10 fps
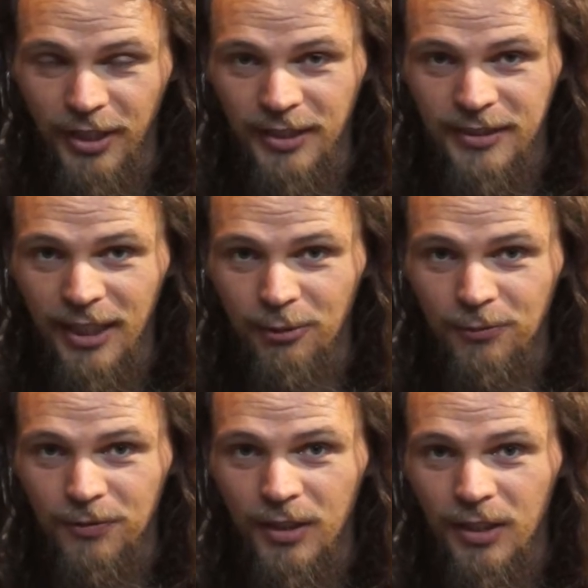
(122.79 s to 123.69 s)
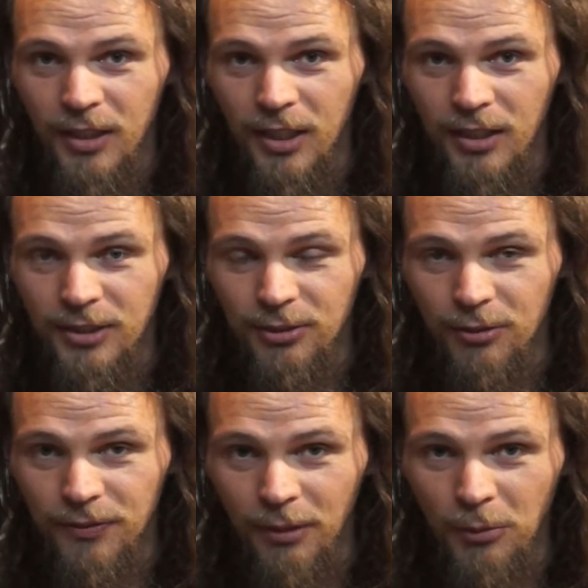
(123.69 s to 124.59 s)
in itself. Uh,
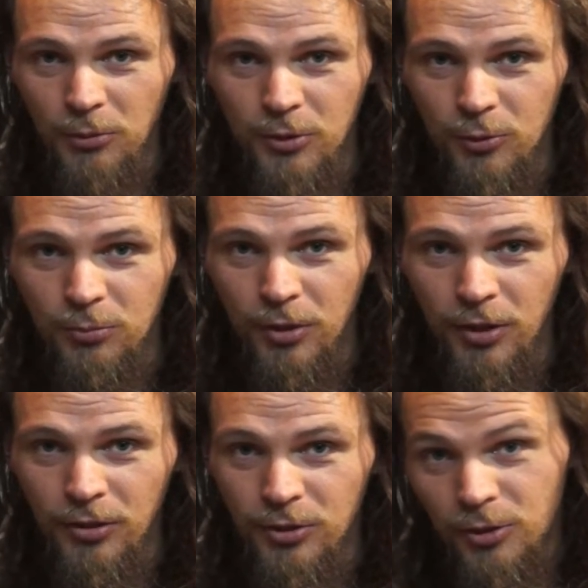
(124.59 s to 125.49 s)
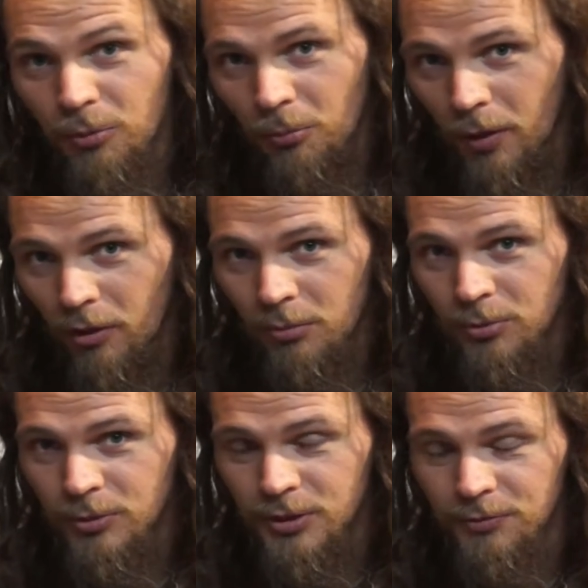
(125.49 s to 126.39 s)
so I found multi-tool products where I
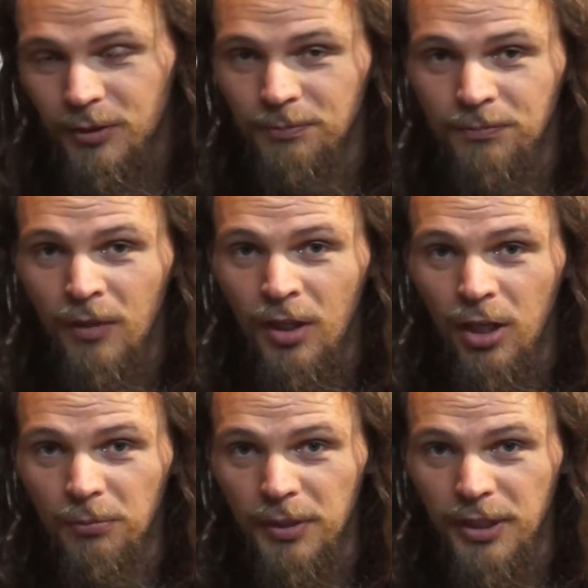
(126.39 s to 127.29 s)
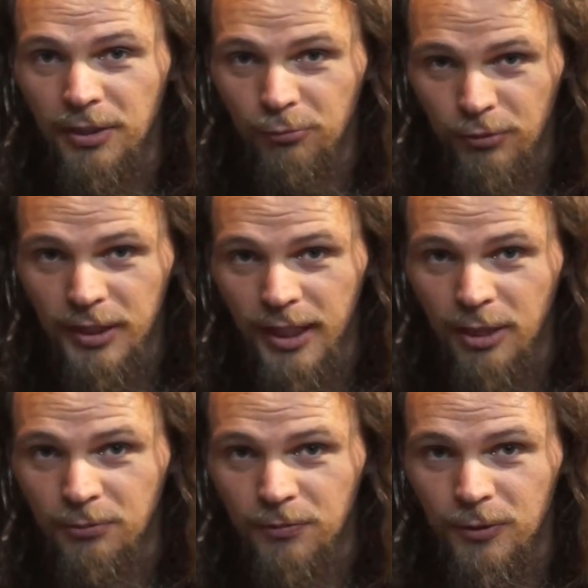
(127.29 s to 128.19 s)
brought it from have been really
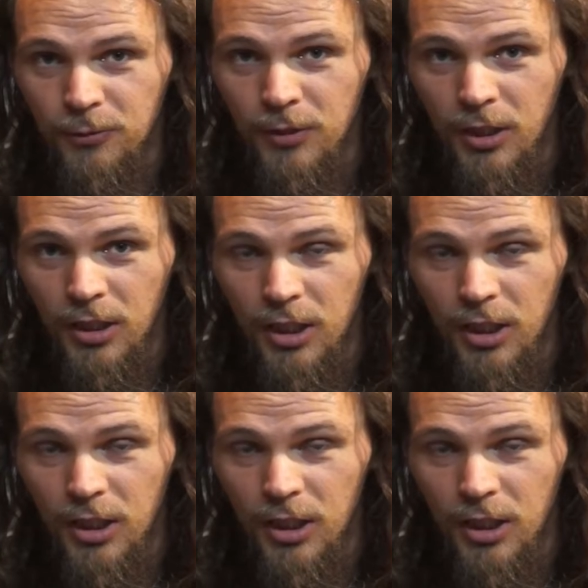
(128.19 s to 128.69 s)
helpful.